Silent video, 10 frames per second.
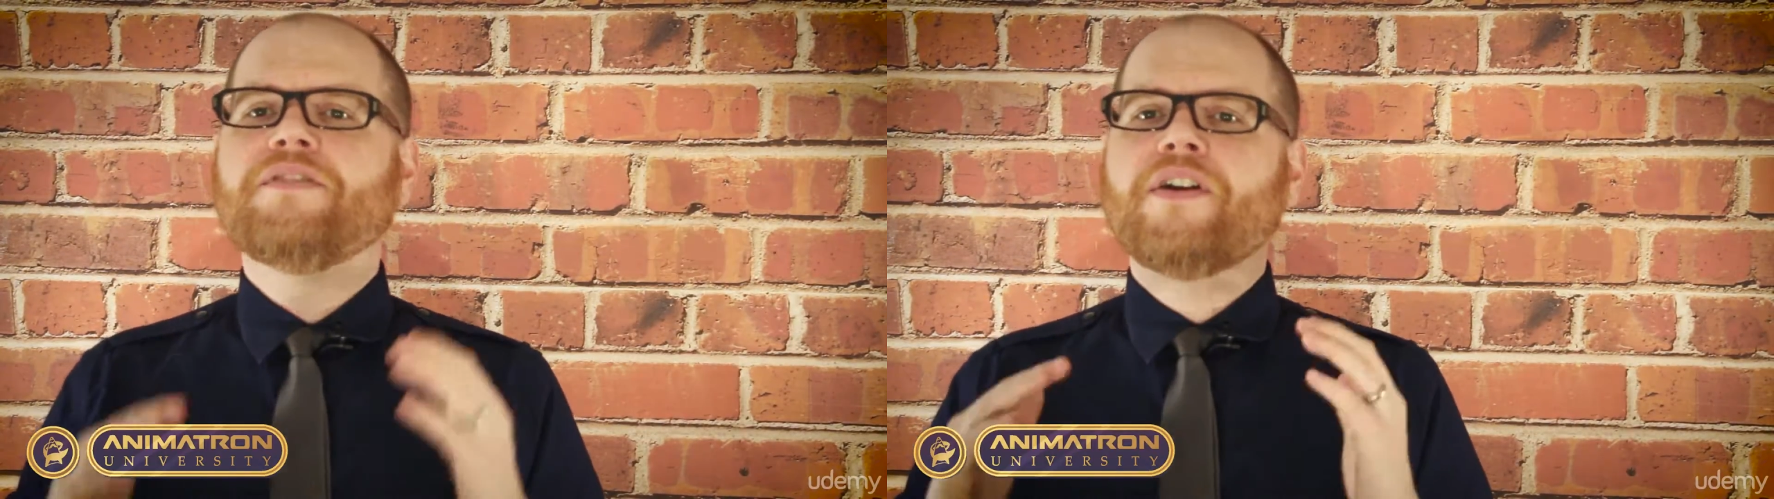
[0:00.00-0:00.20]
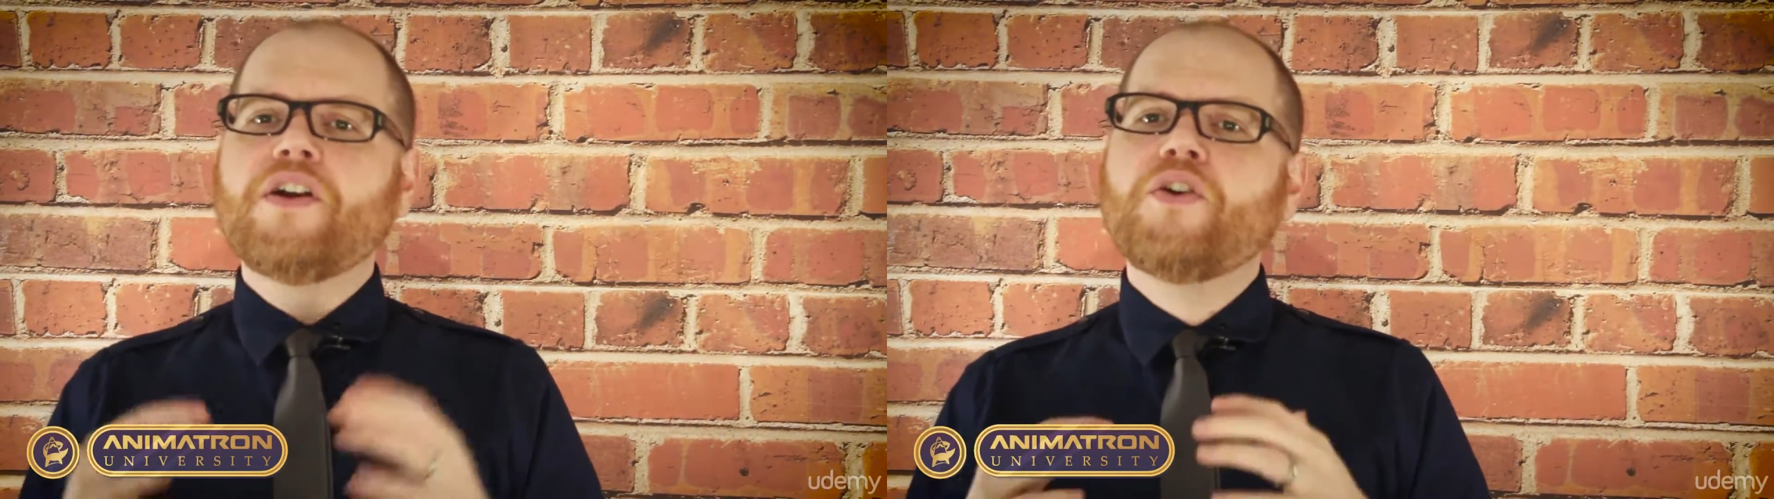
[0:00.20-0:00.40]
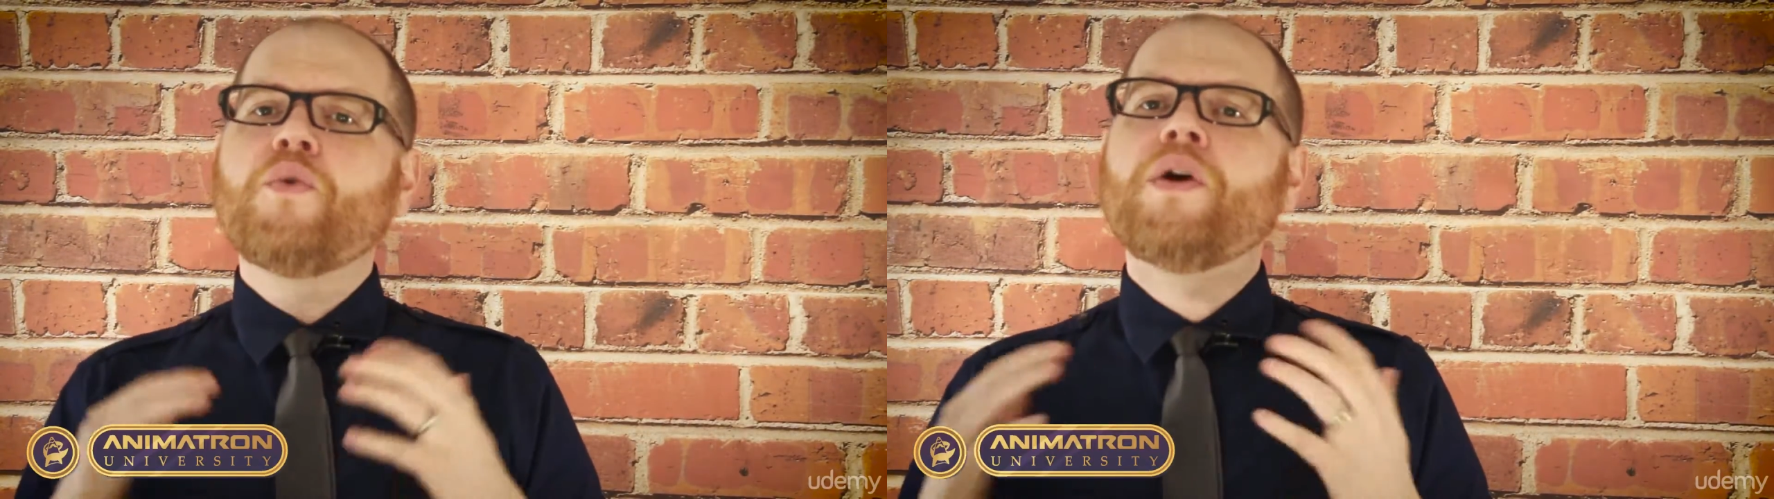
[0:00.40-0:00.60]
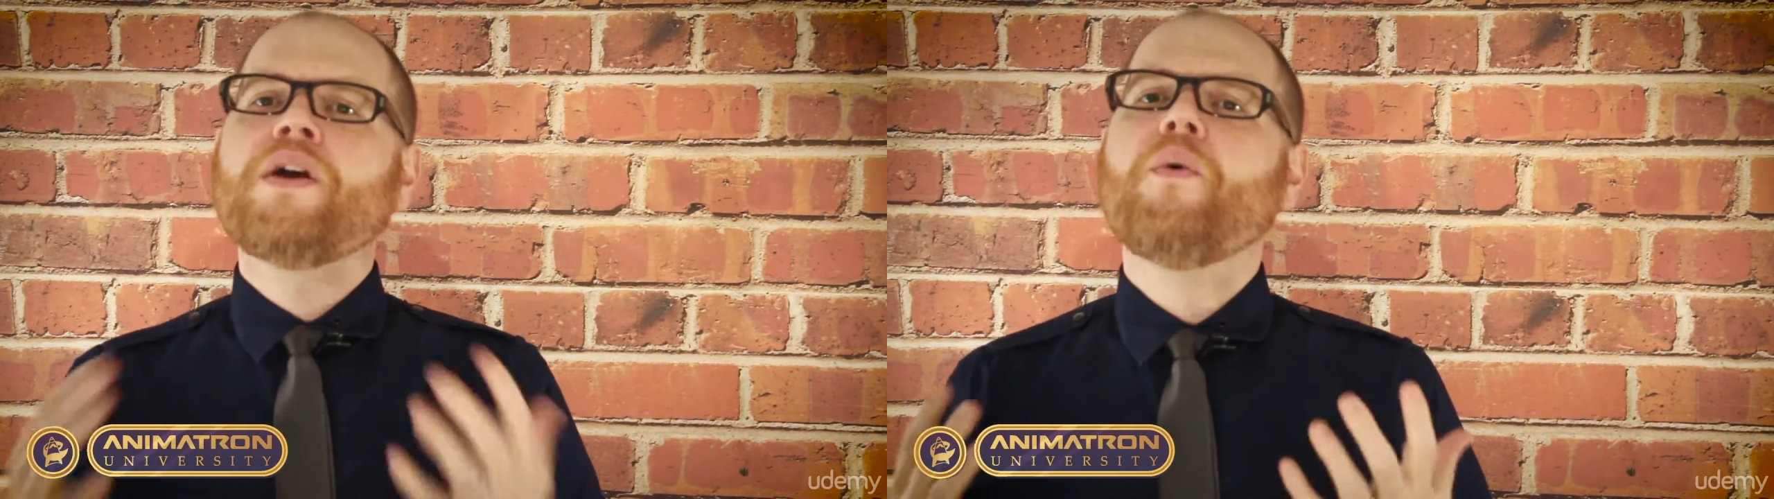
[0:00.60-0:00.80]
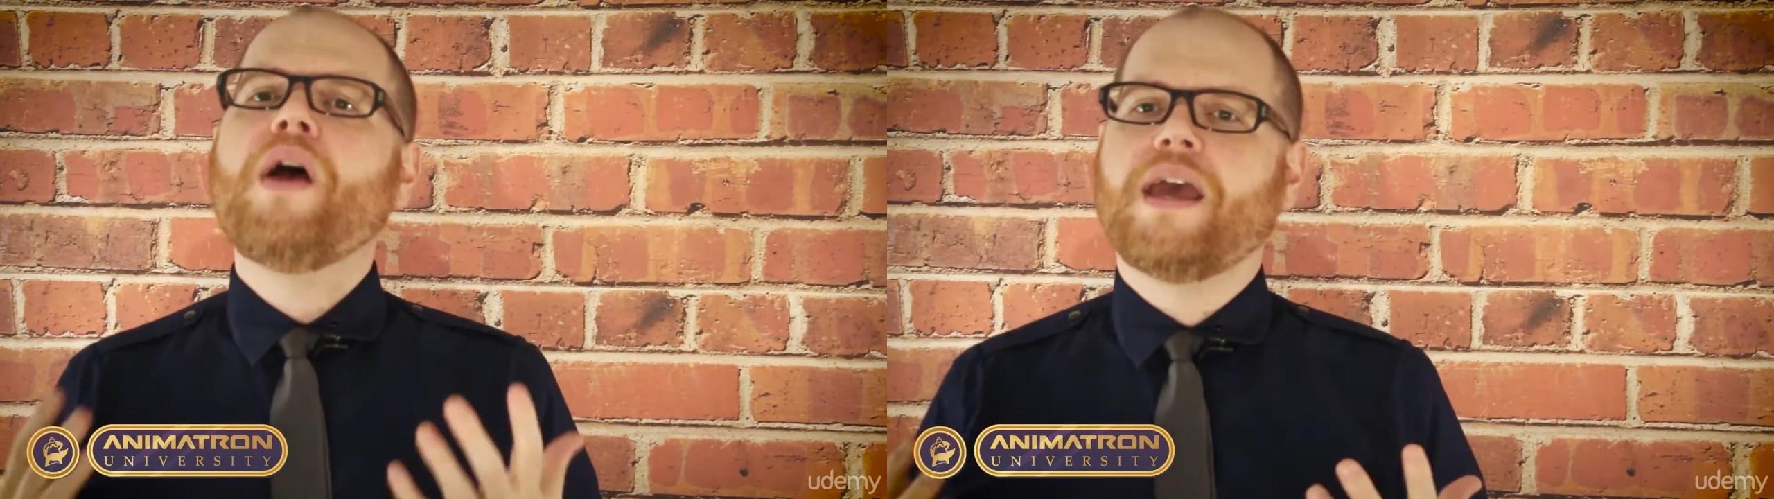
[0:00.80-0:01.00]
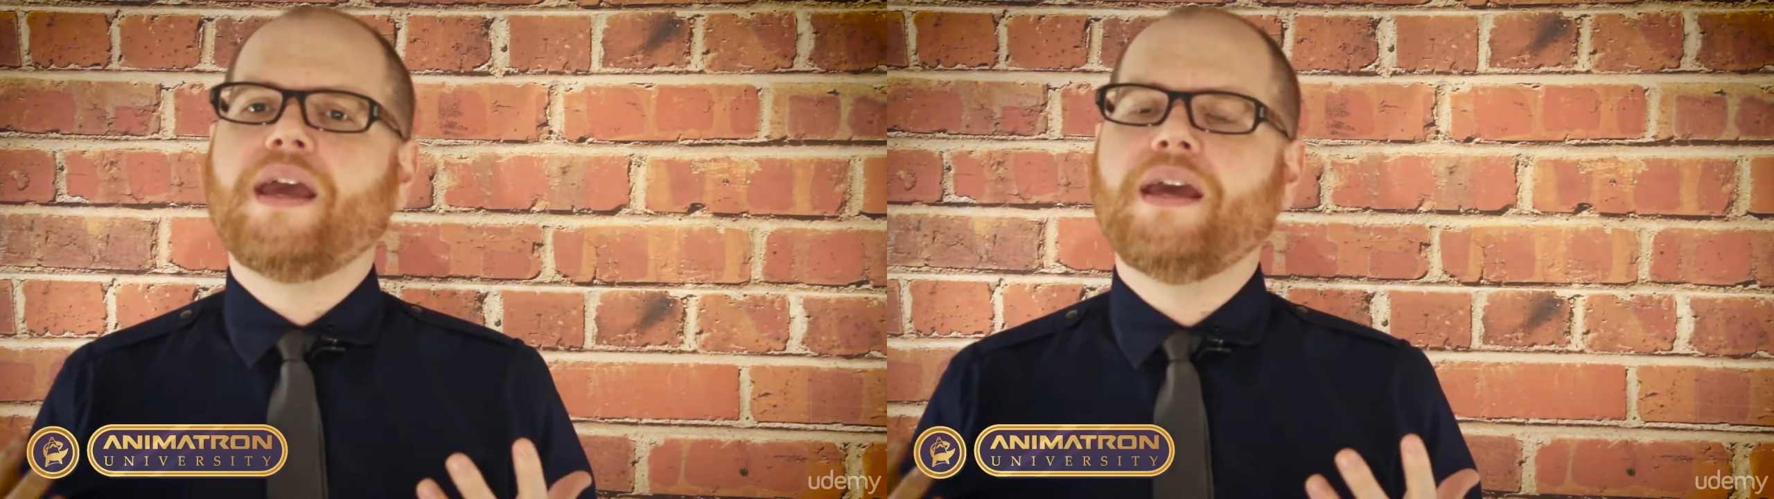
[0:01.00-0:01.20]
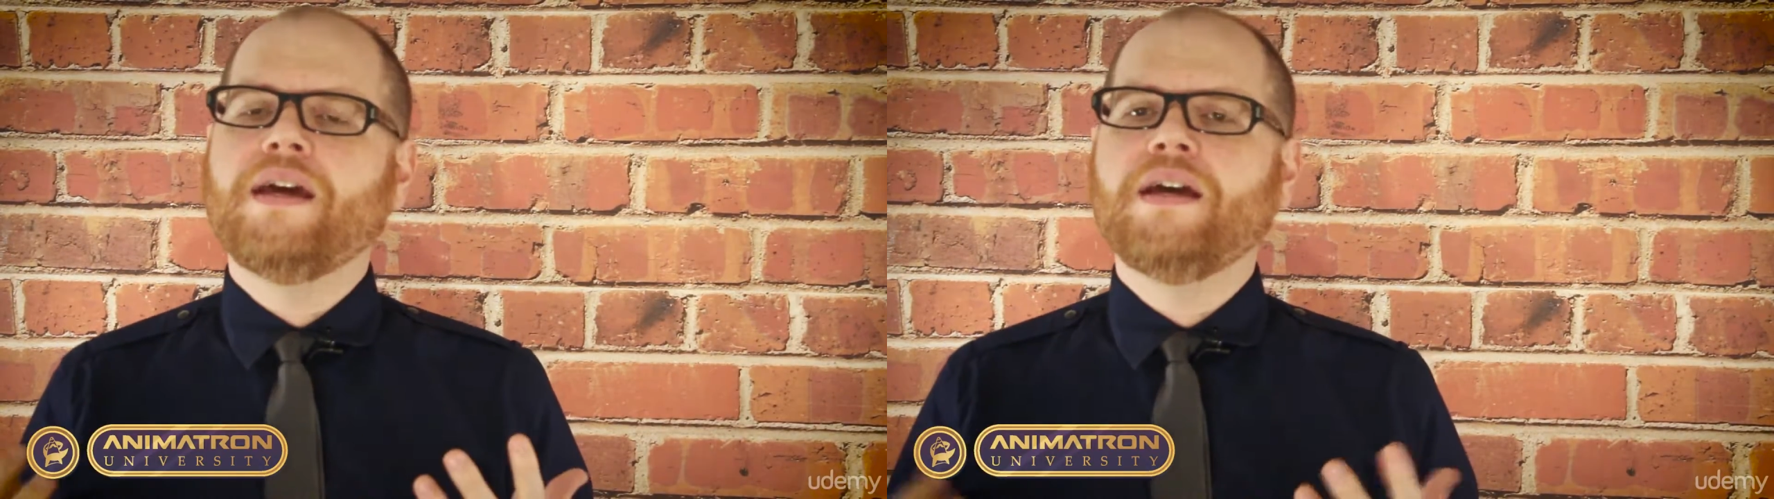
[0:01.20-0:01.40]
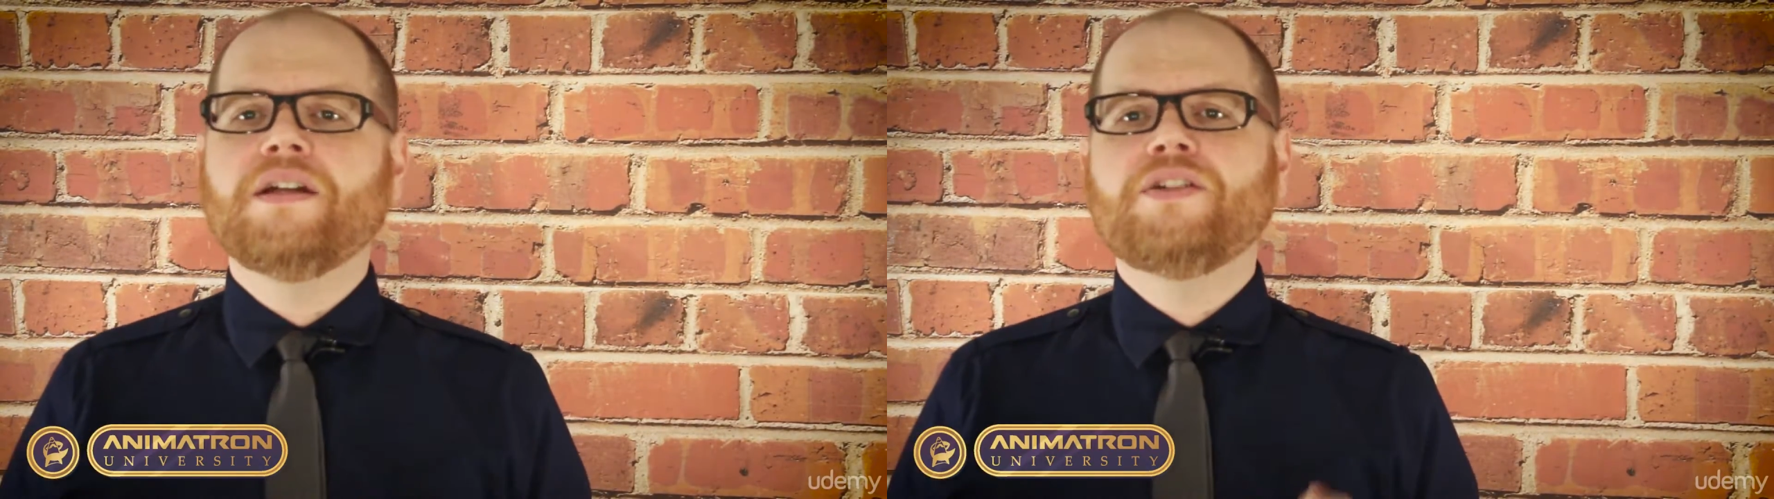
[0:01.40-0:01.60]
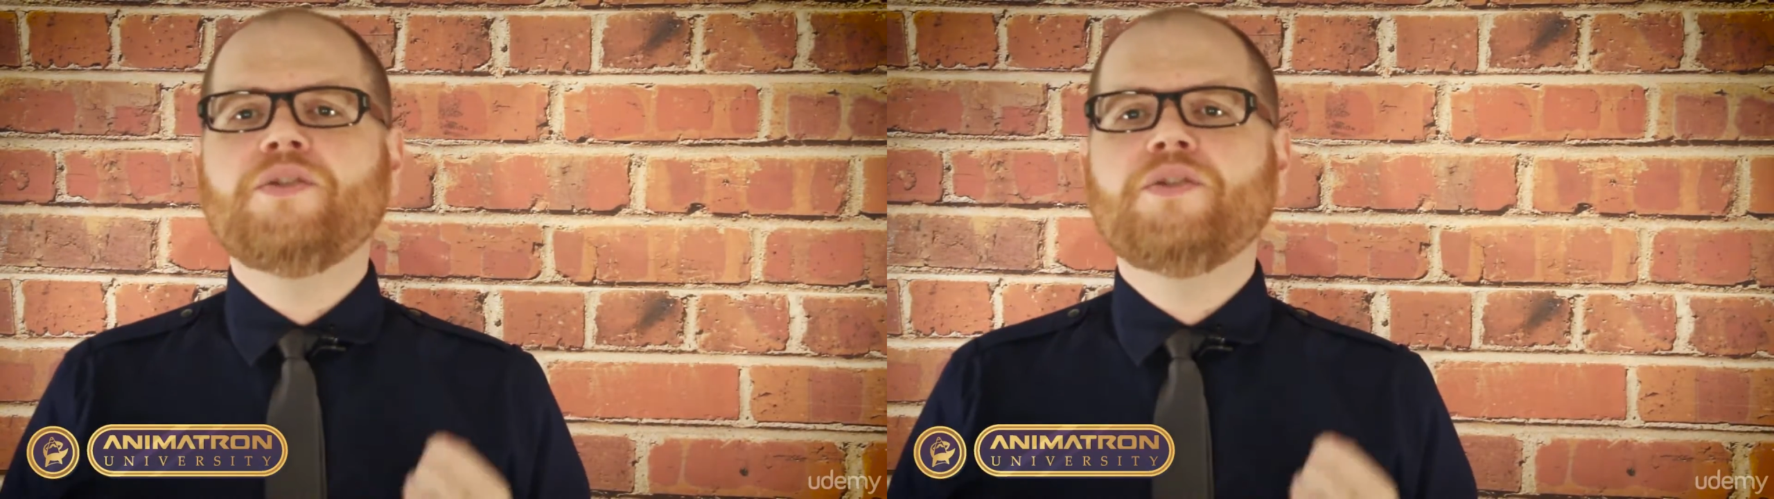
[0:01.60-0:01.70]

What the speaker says: is a very quick way